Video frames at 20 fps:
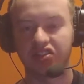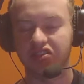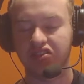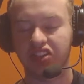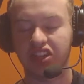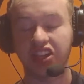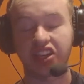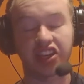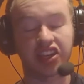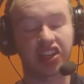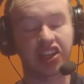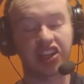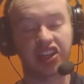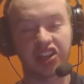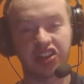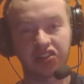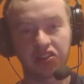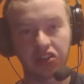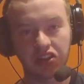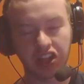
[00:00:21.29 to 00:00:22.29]
Like,
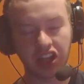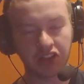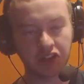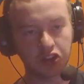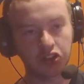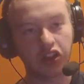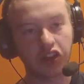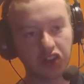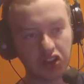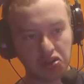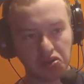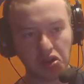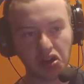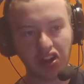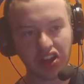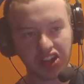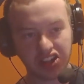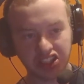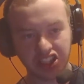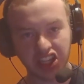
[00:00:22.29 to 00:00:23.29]
if you live in a
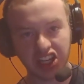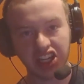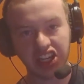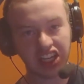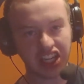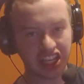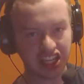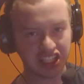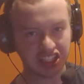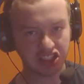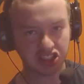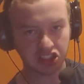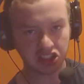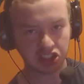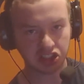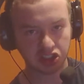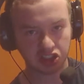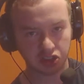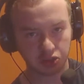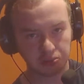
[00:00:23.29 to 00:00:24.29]
rural area and
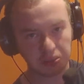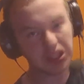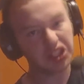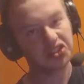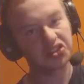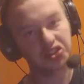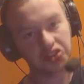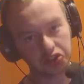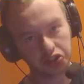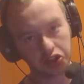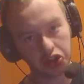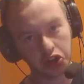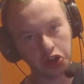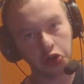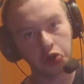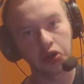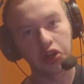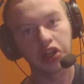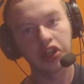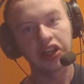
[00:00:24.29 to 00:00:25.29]
your speeds are
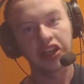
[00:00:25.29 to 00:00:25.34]
slow,